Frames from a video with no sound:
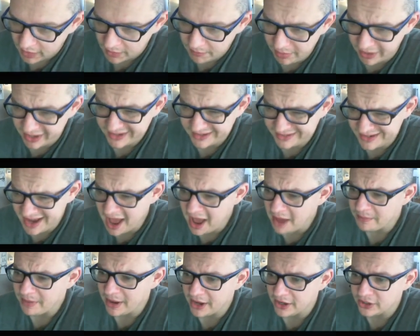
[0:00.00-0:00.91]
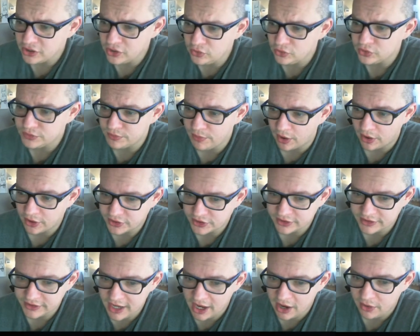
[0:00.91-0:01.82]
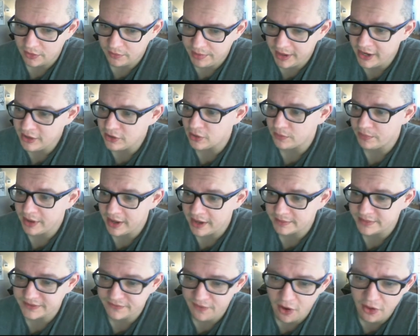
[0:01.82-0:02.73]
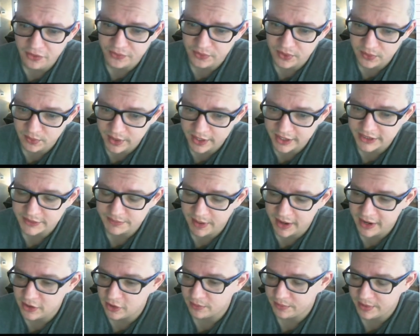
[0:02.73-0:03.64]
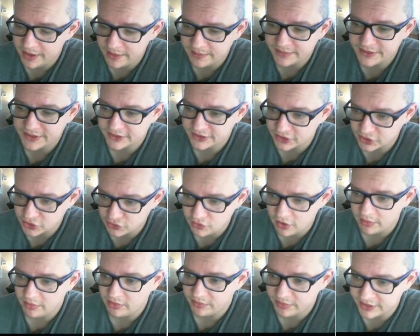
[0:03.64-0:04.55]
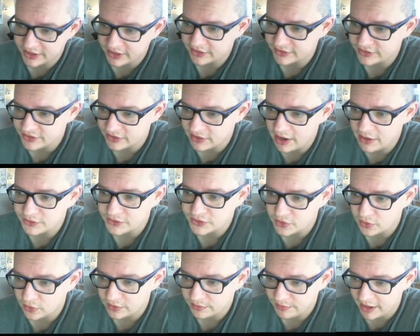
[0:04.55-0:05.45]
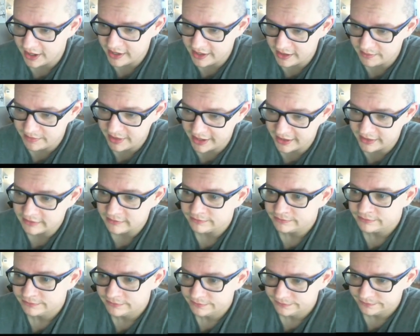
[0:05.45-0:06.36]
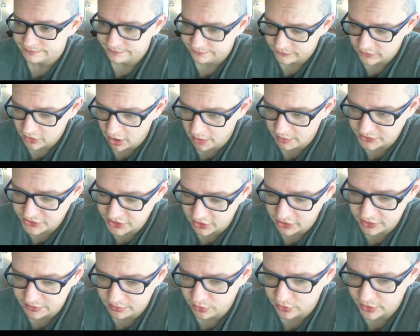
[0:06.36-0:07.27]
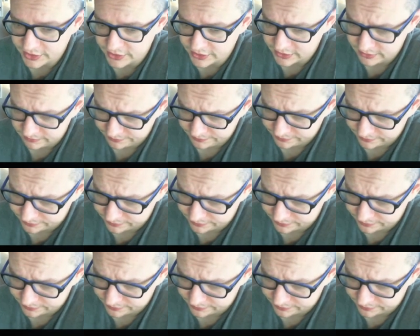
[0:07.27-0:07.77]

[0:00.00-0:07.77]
but not by a huge margin. Now, Pay Dirt Pimps, if all three wins, Pay Dirt Pimps is in trouble because they're outscored by him by almost 100 points.